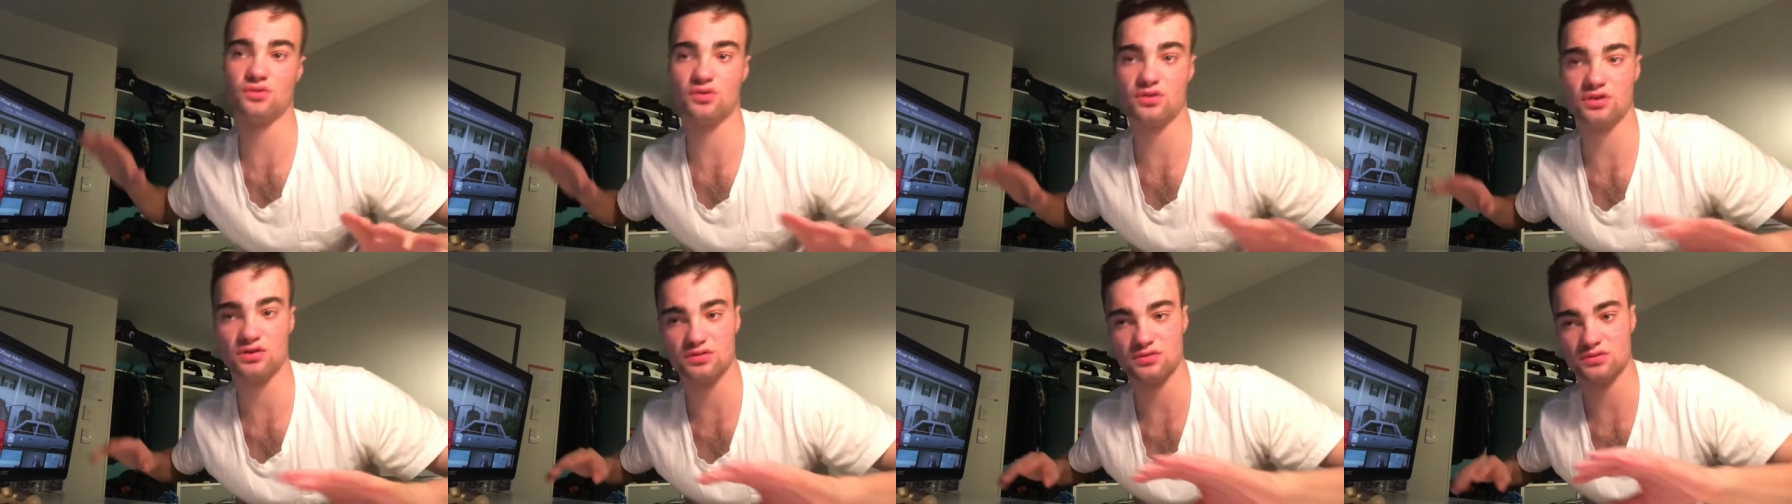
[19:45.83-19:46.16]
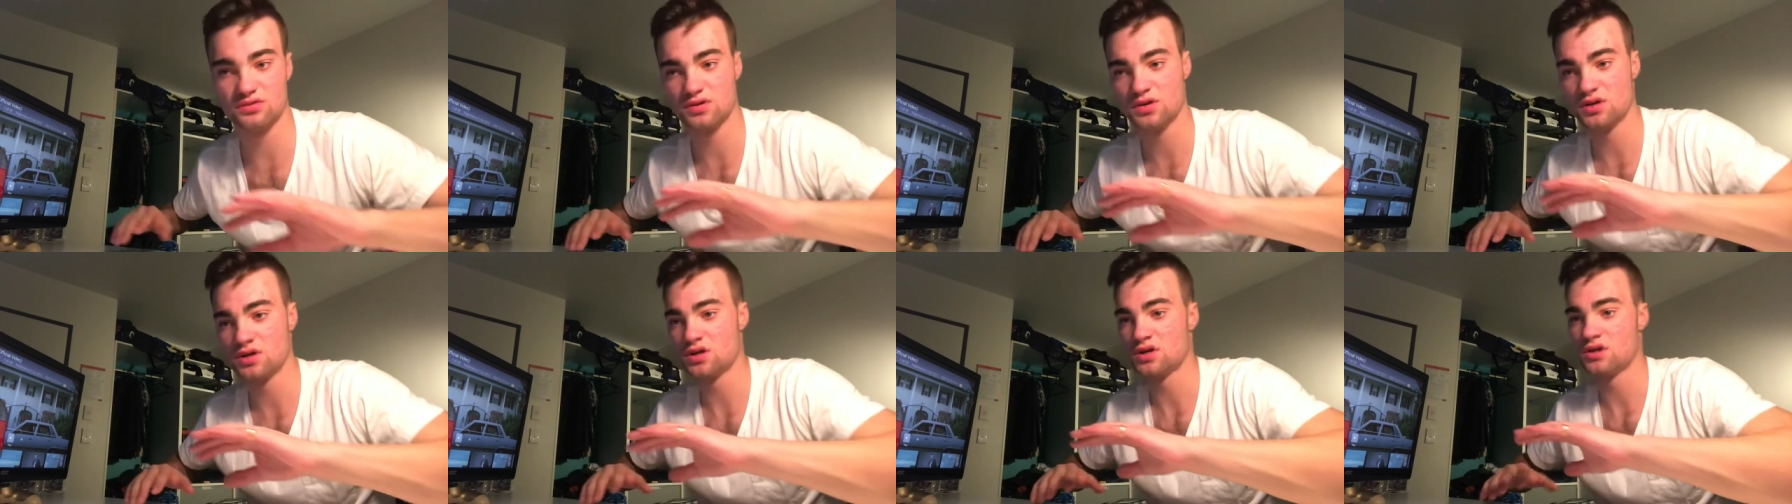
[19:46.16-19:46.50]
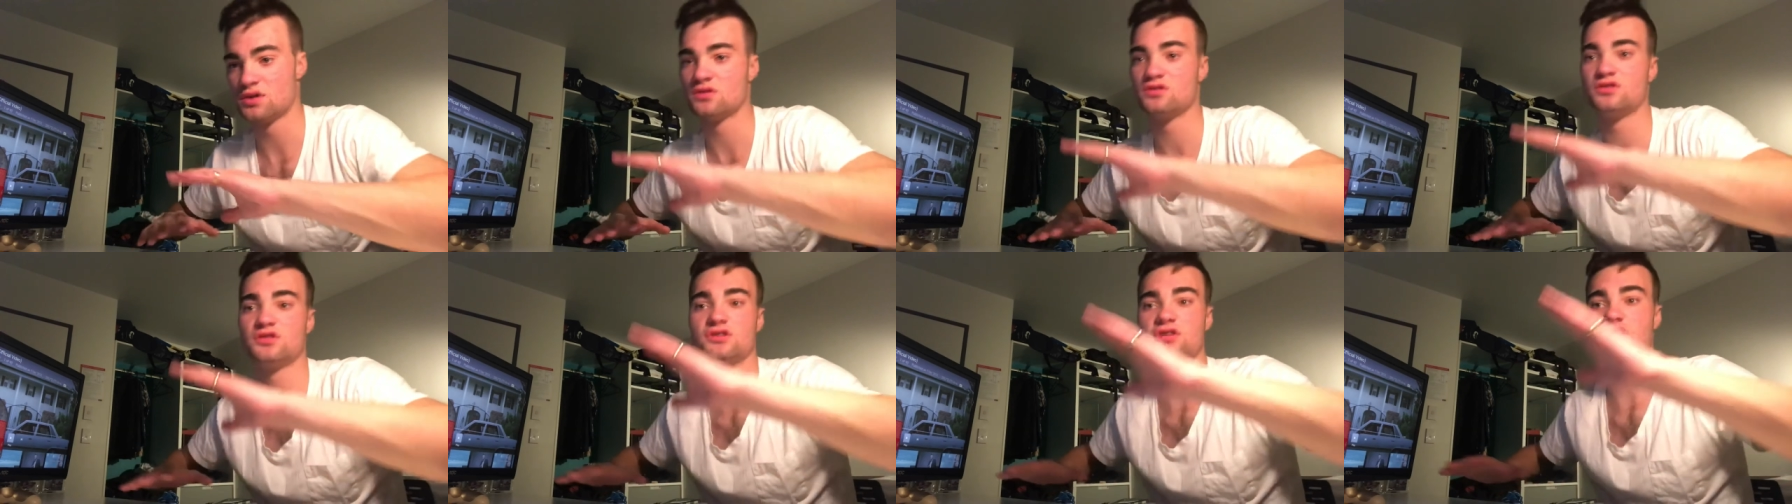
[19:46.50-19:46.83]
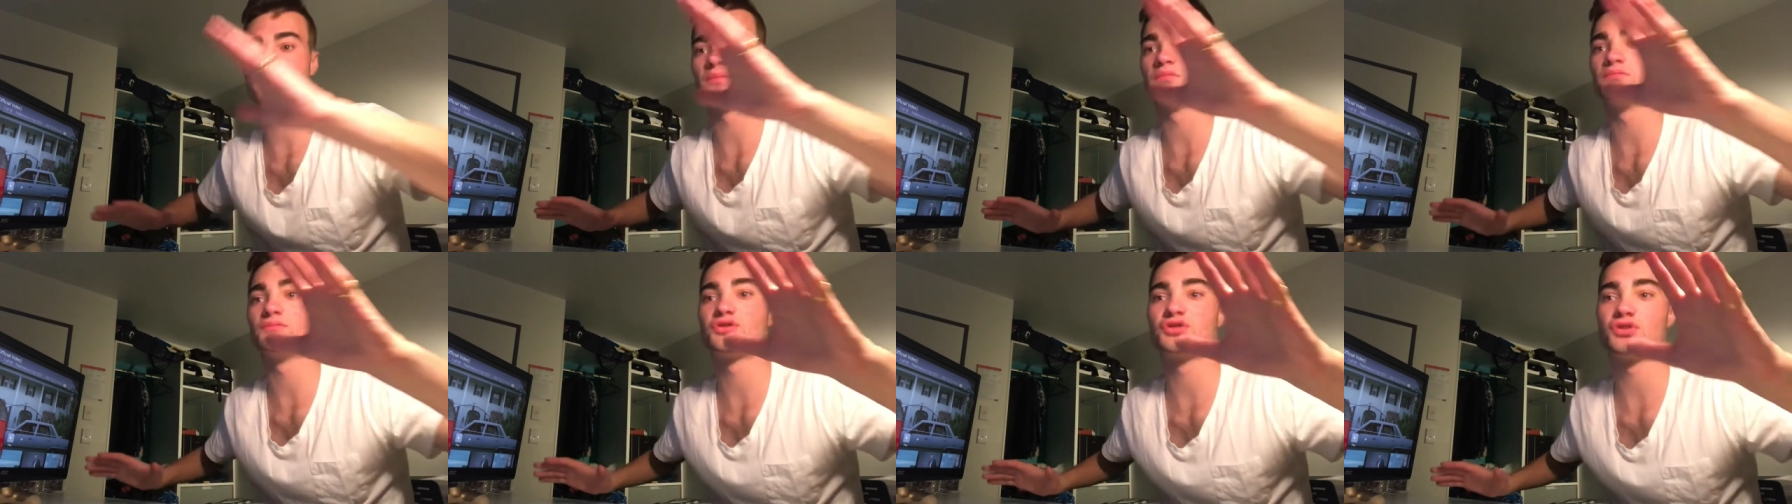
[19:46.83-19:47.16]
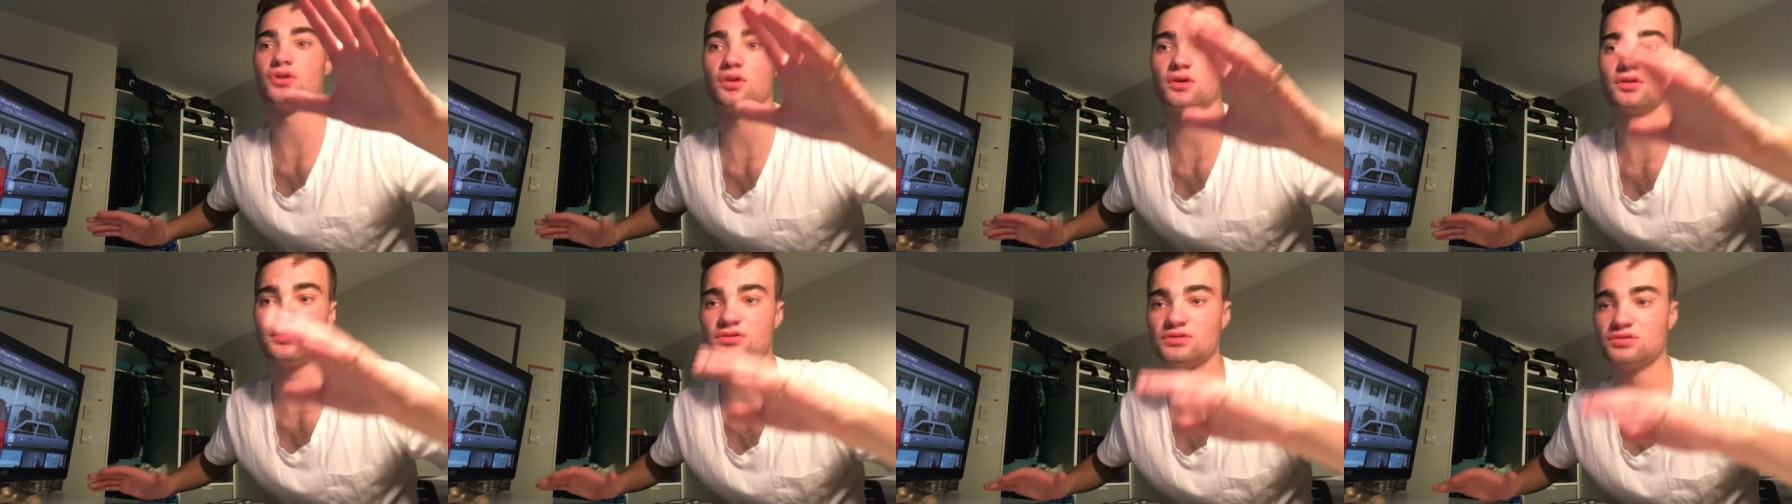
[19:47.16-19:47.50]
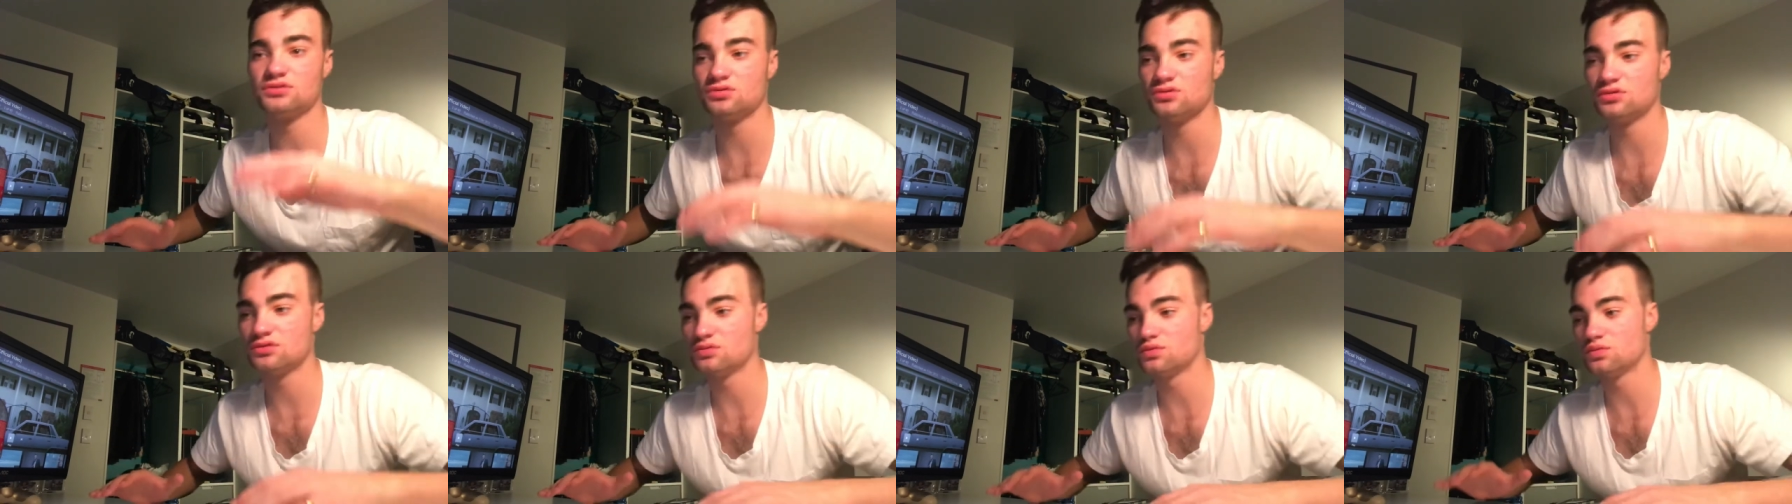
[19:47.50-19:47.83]
or the jump
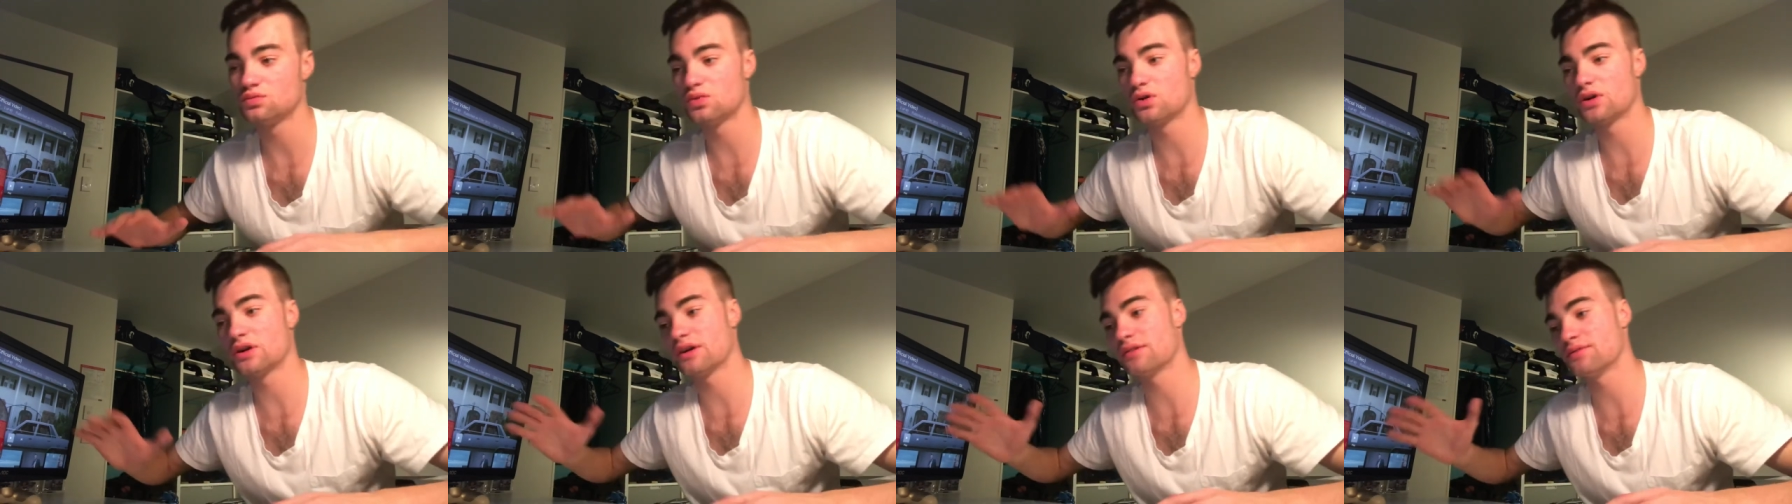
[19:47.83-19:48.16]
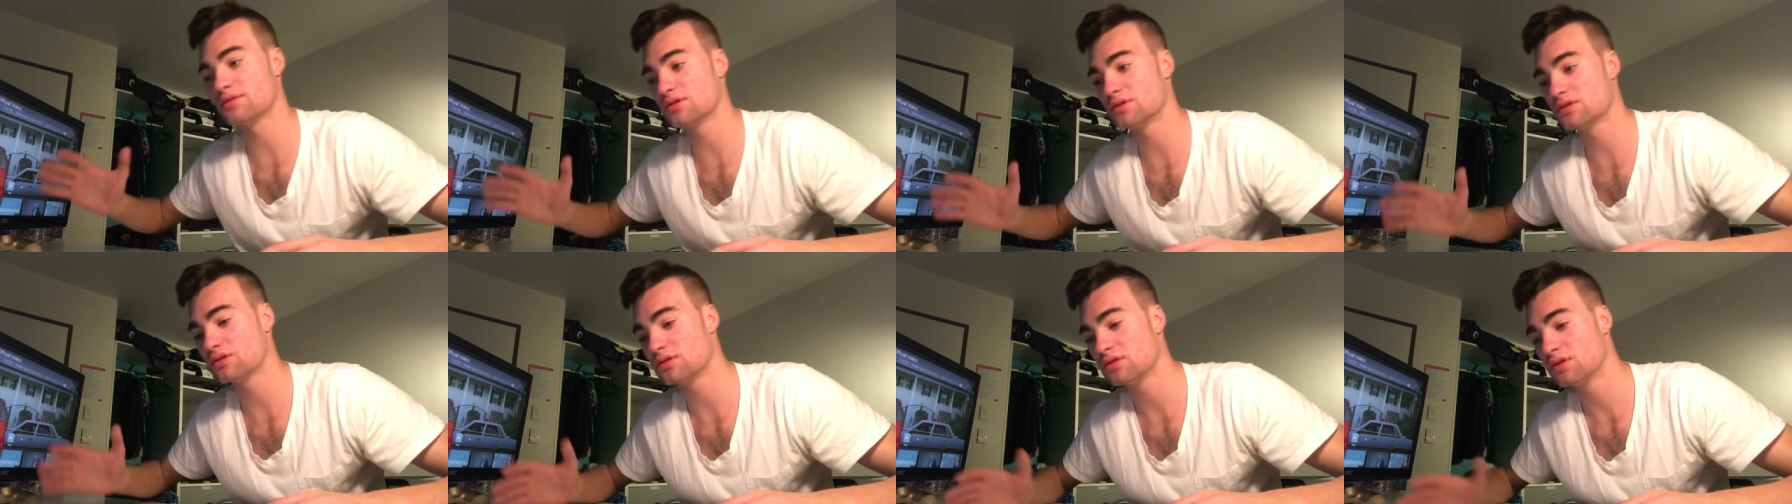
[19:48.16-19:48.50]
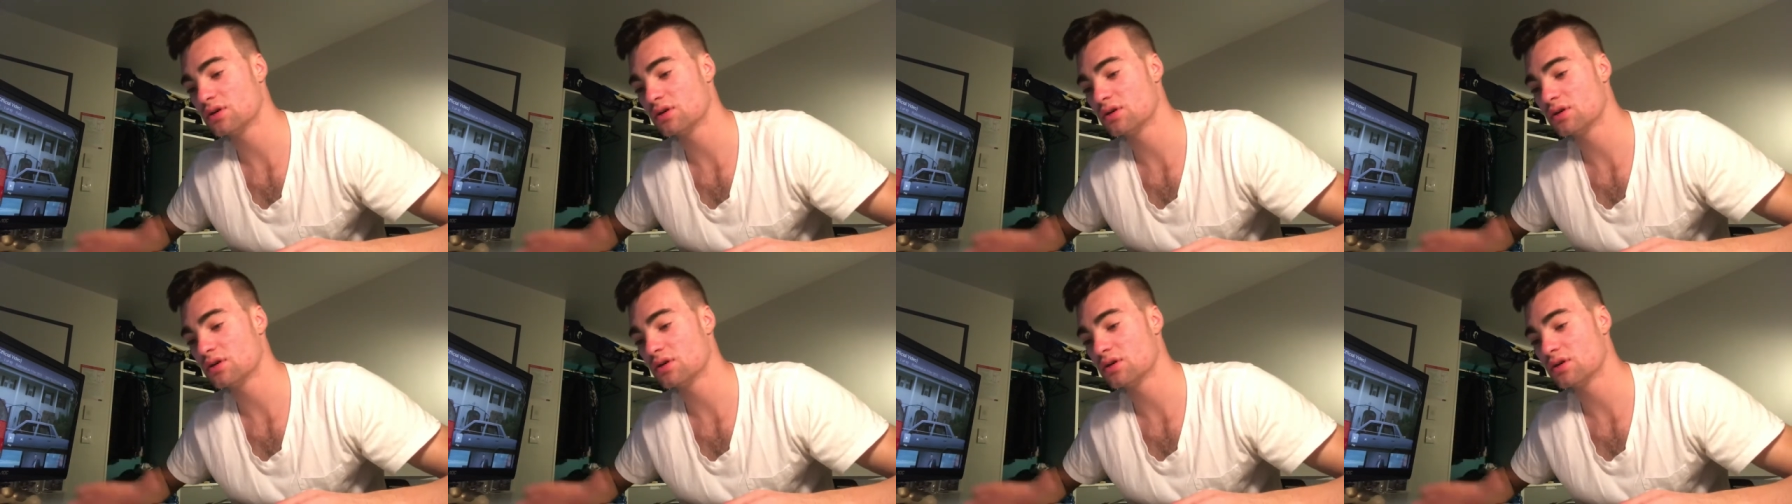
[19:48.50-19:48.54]
shots or the whatever.